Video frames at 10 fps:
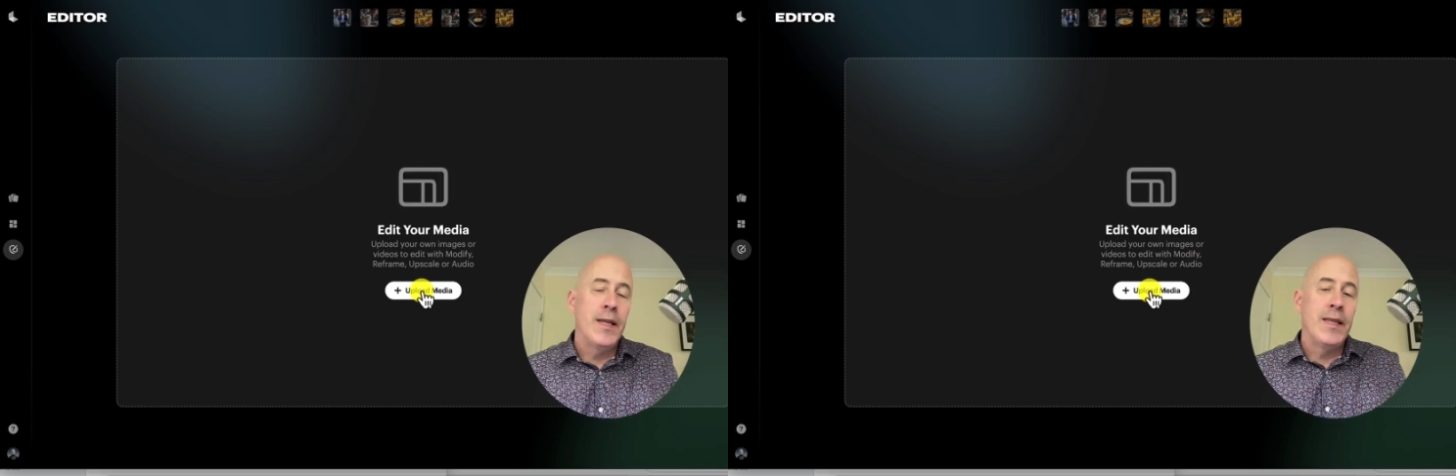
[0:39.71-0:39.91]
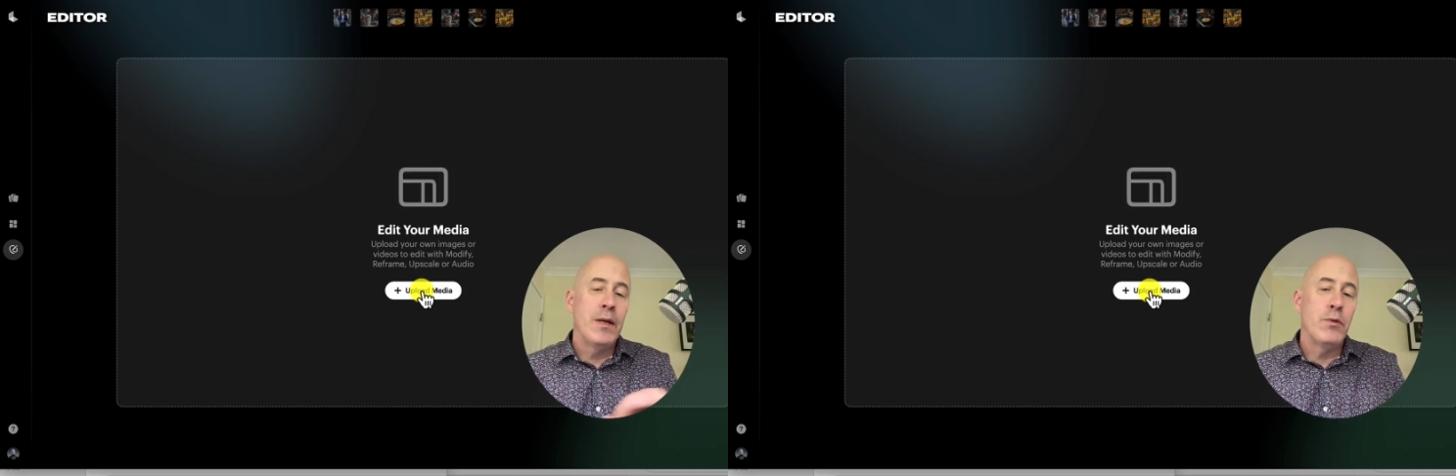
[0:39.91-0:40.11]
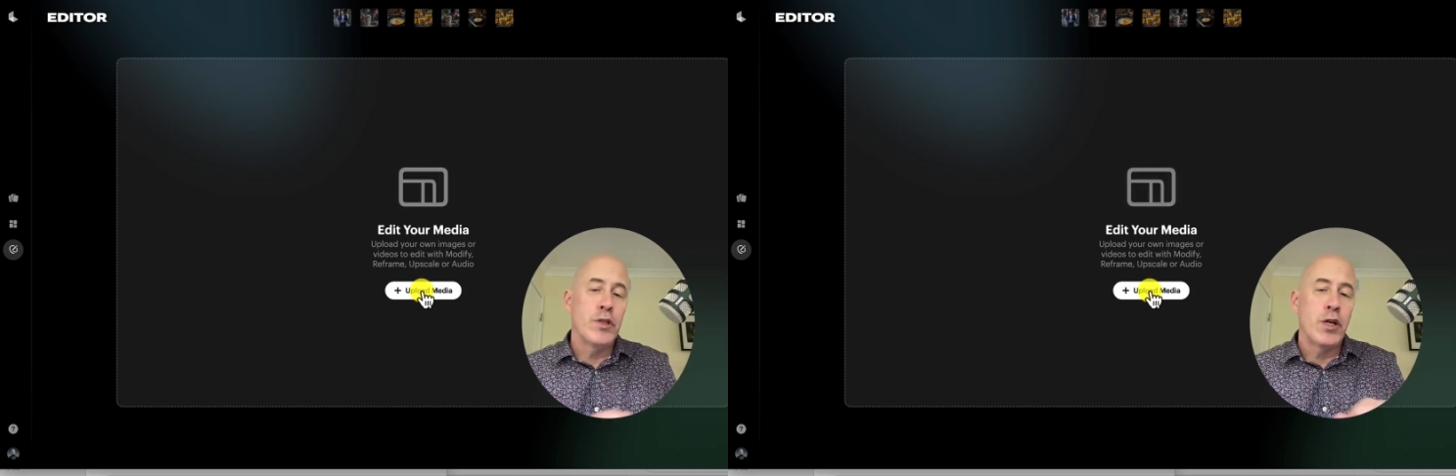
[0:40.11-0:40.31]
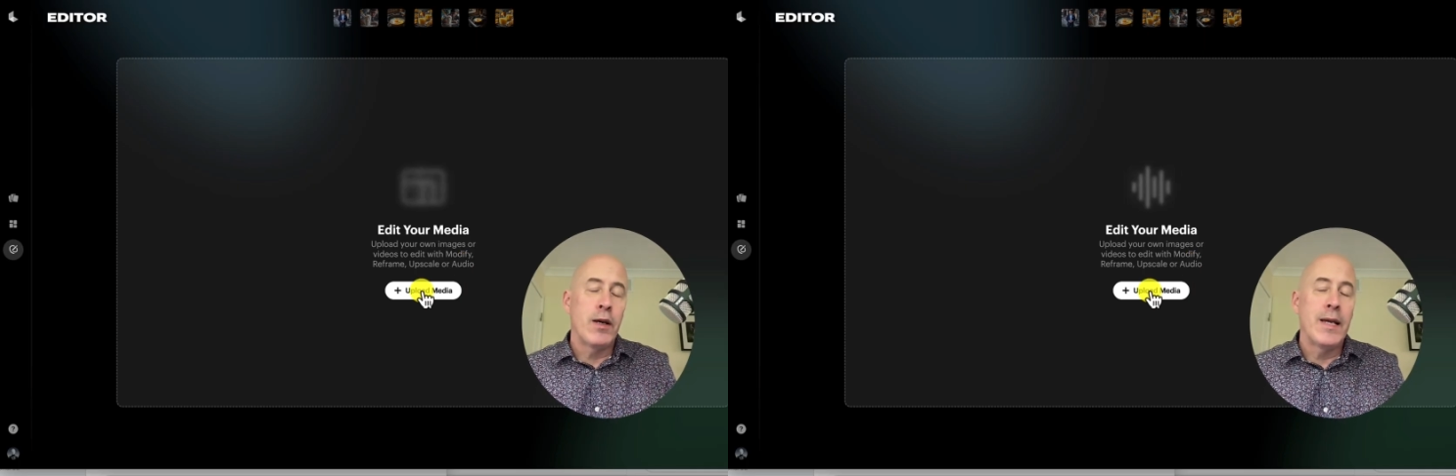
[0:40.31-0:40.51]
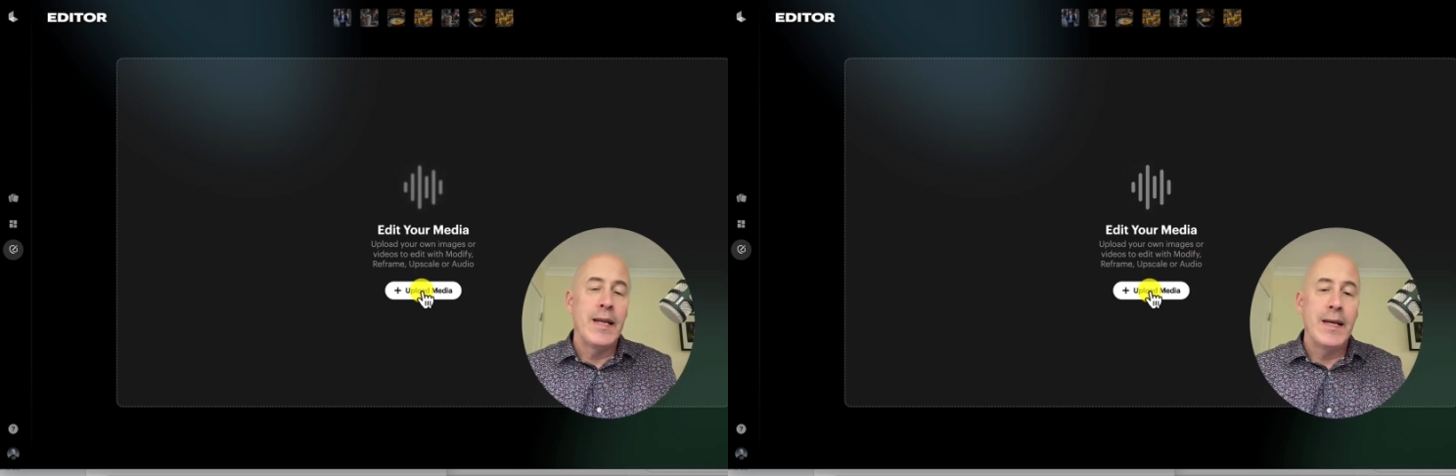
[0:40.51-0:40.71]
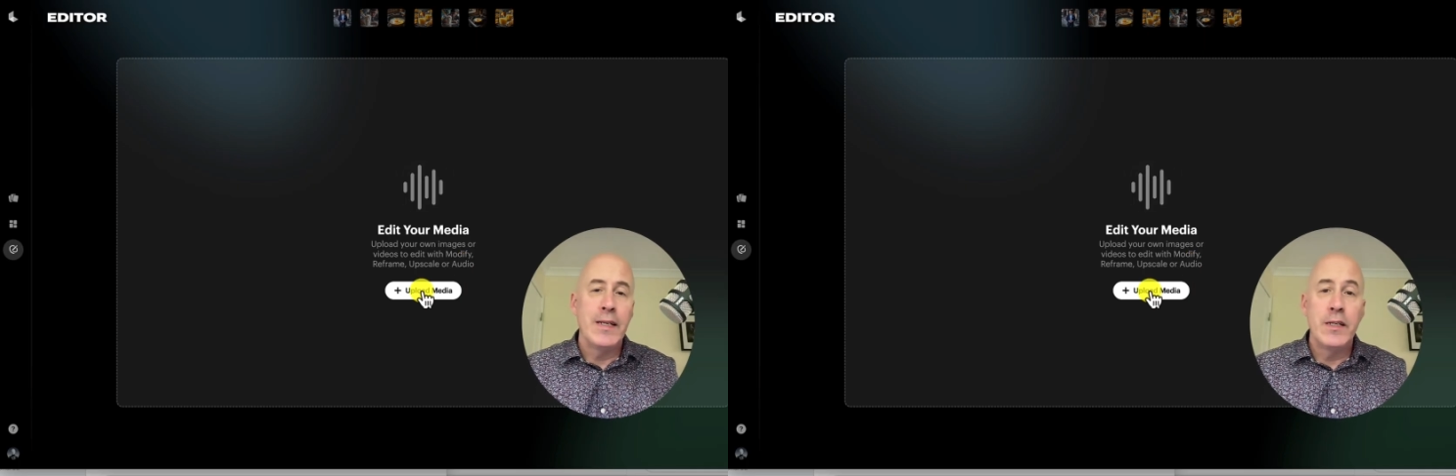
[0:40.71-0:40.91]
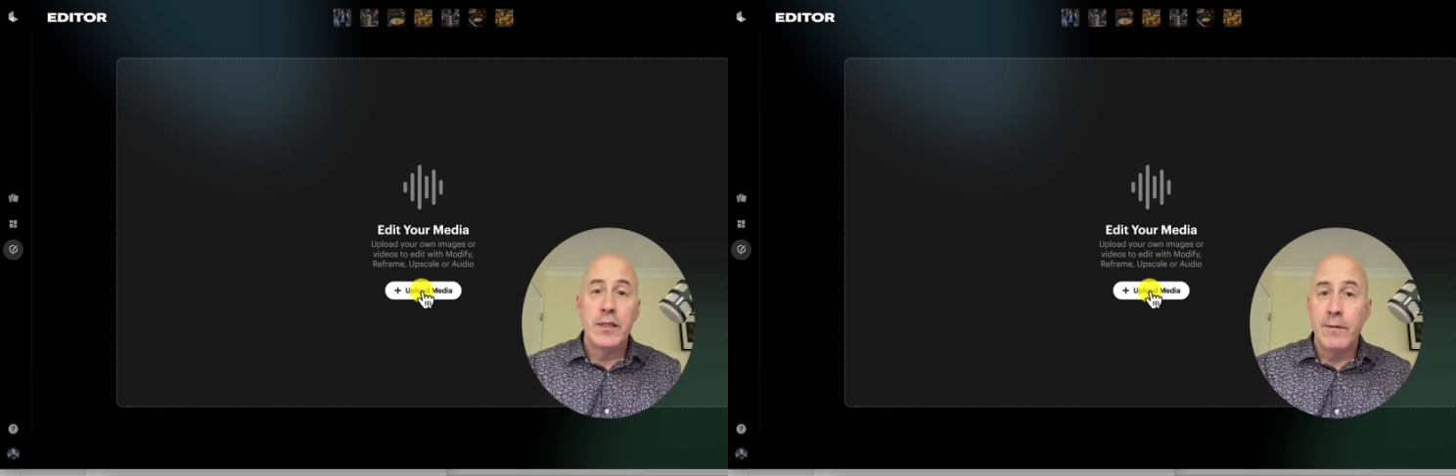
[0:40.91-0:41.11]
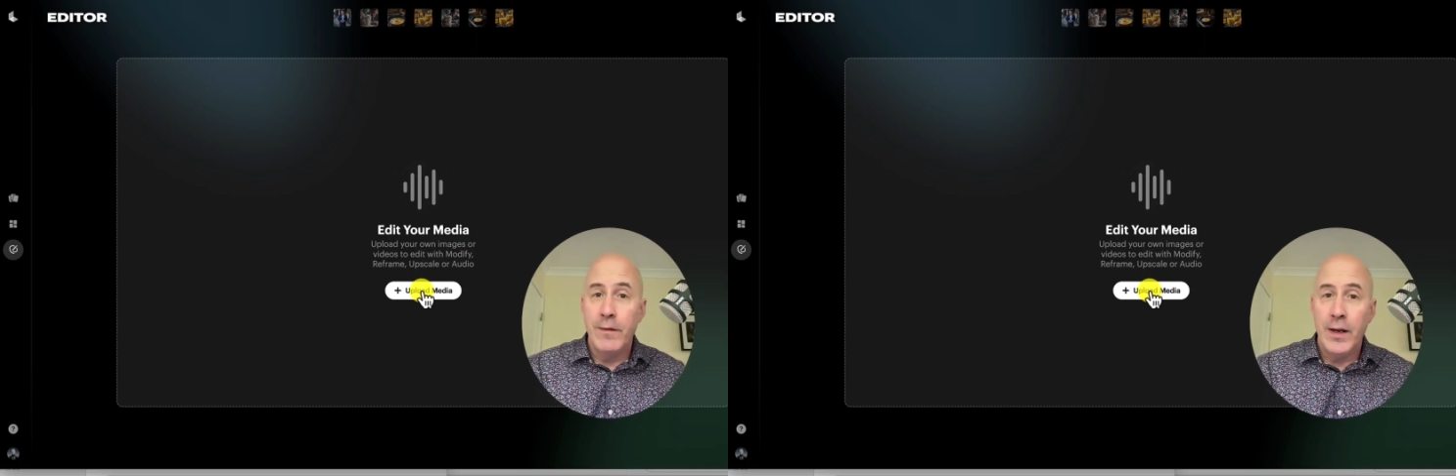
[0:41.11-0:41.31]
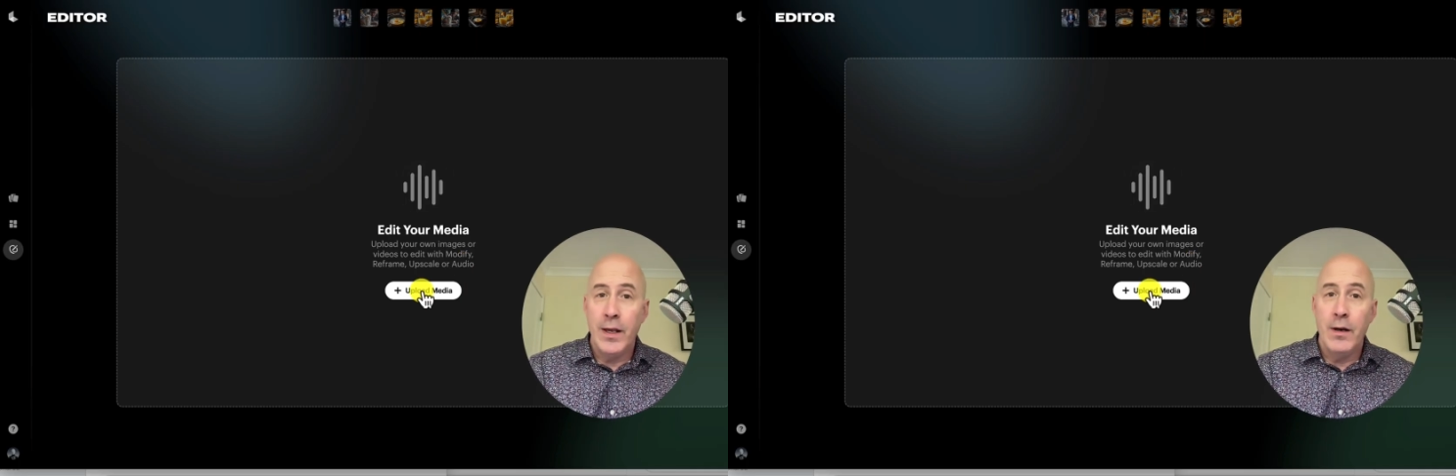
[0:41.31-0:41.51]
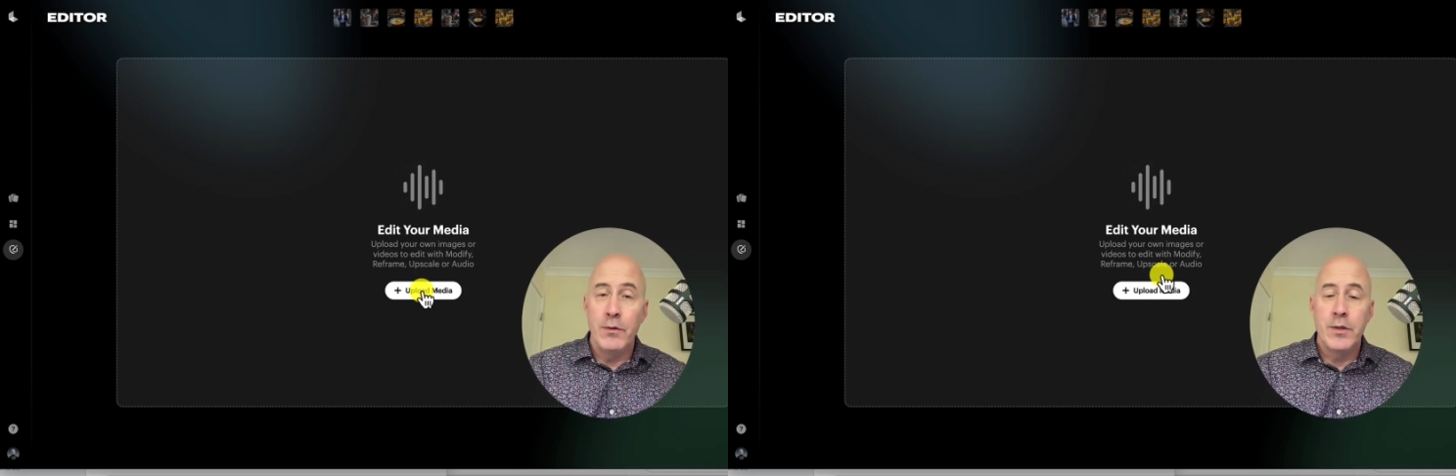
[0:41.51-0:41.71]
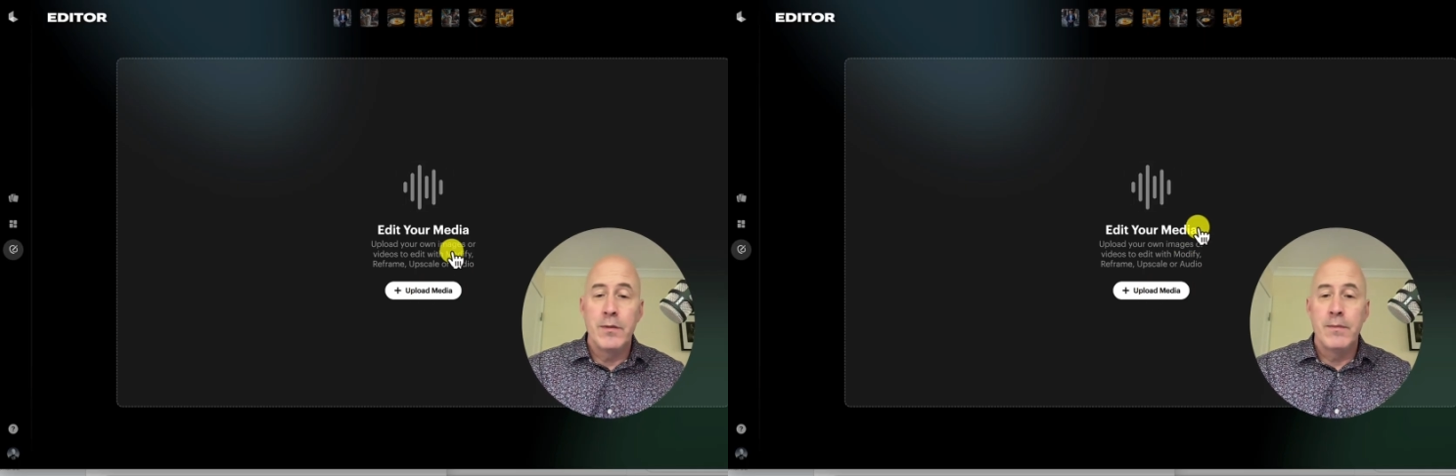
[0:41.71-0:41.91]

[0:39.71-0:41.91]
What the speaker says: and then we'll start getting into some videos.